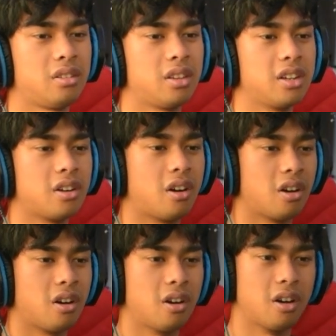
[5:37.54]
They
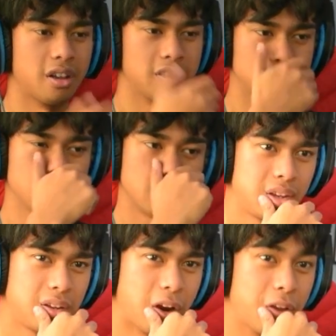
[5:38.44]
caught on.
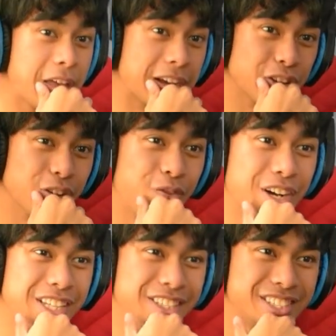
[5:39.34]
Are they gonna
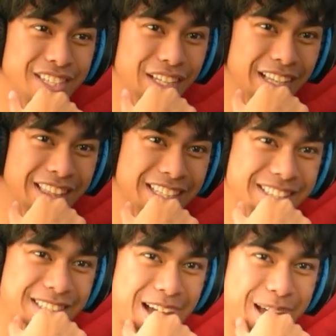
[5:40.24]
fucking steal it
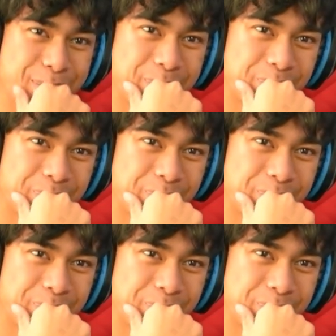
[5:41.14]
this time?